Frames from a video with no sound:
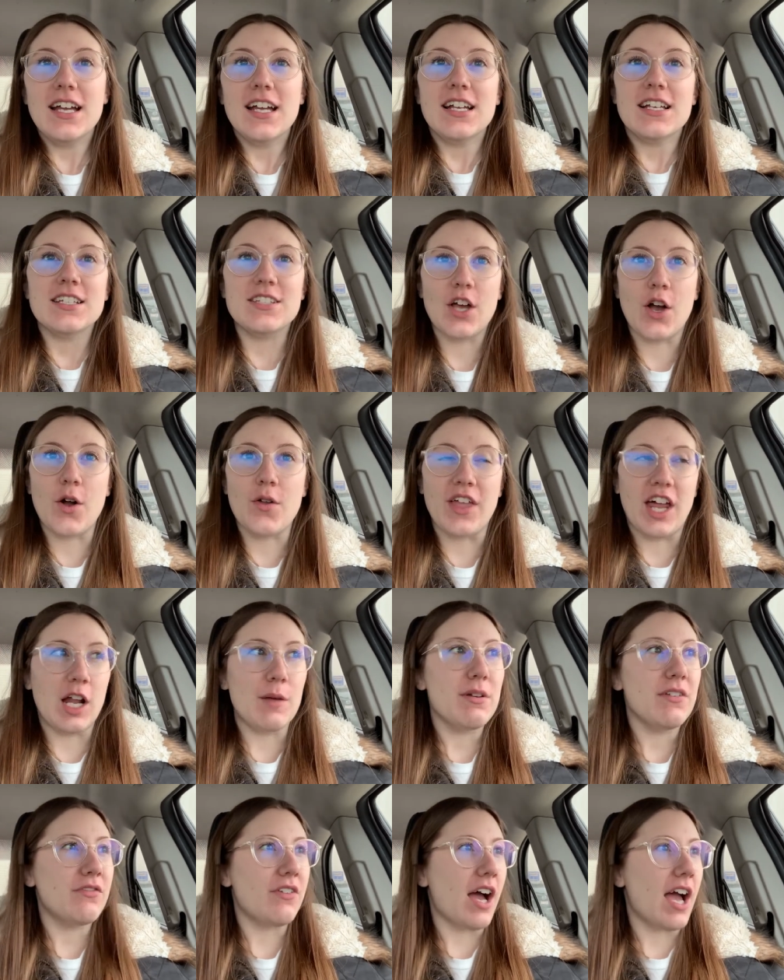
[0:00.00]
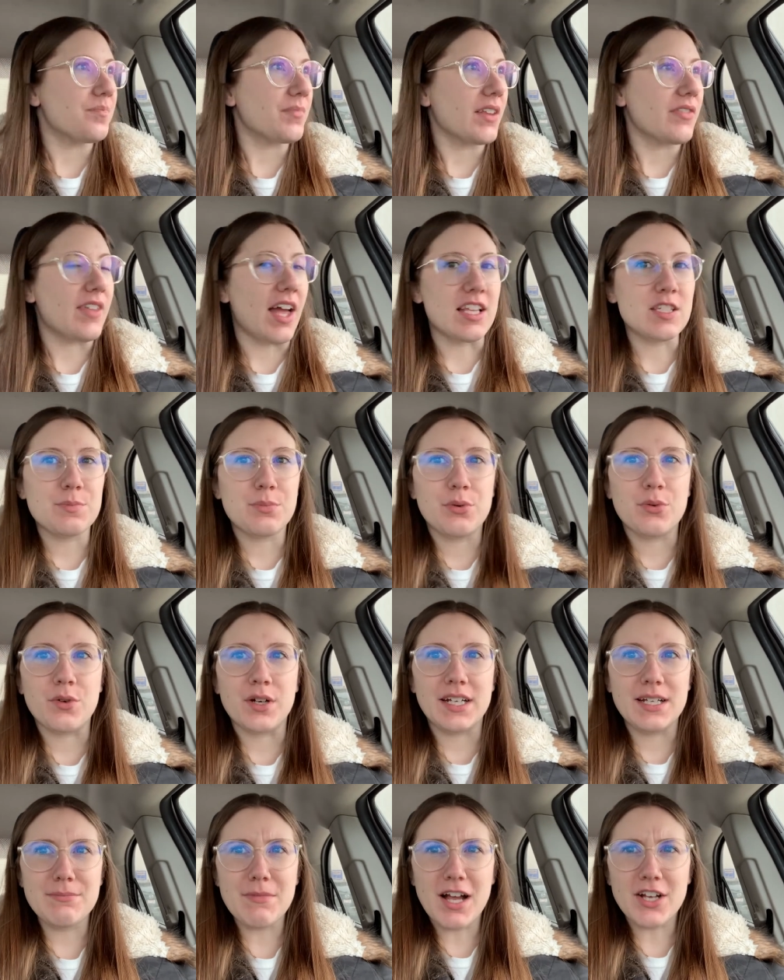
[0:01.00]
So that'll be fun. That's
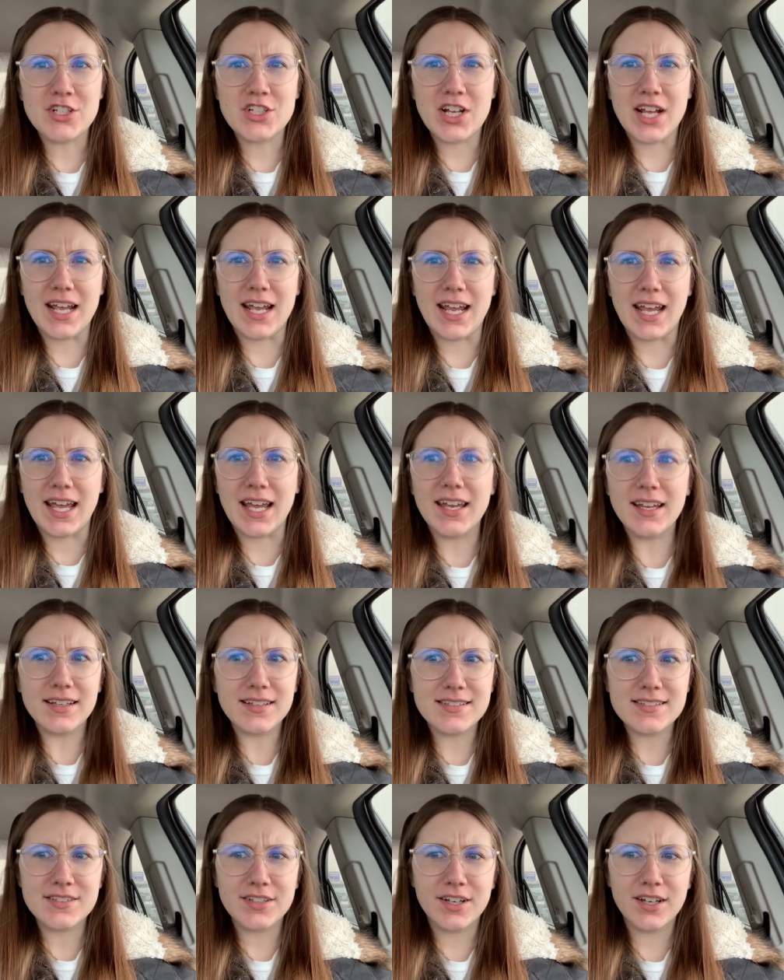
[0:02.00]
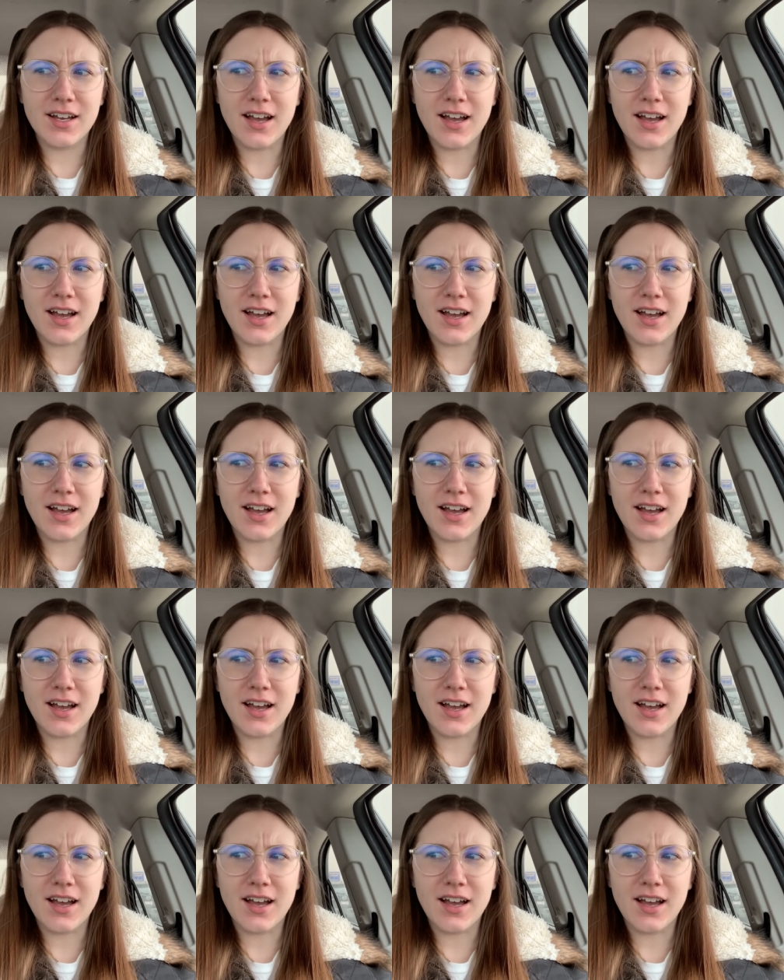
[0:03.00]
pretty much it